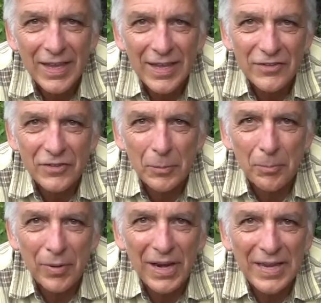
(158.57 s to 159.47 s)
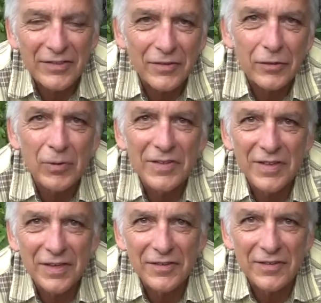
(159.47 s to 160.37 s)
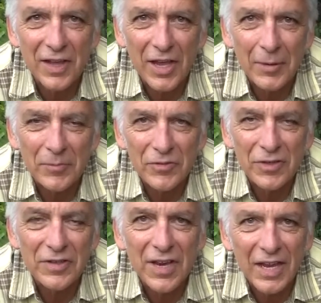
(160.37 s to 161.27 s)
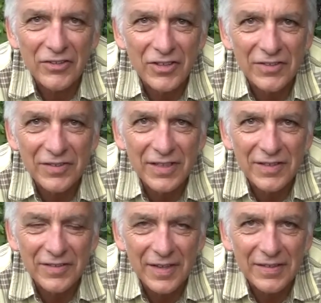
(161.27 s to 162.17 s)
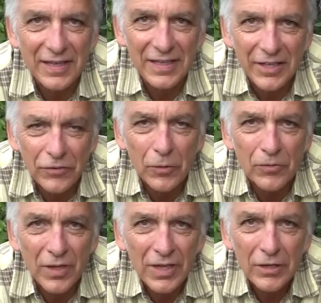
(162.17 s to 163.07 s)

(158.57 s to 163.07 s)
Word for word: as the plant secretes enzymes to digest the insect and get those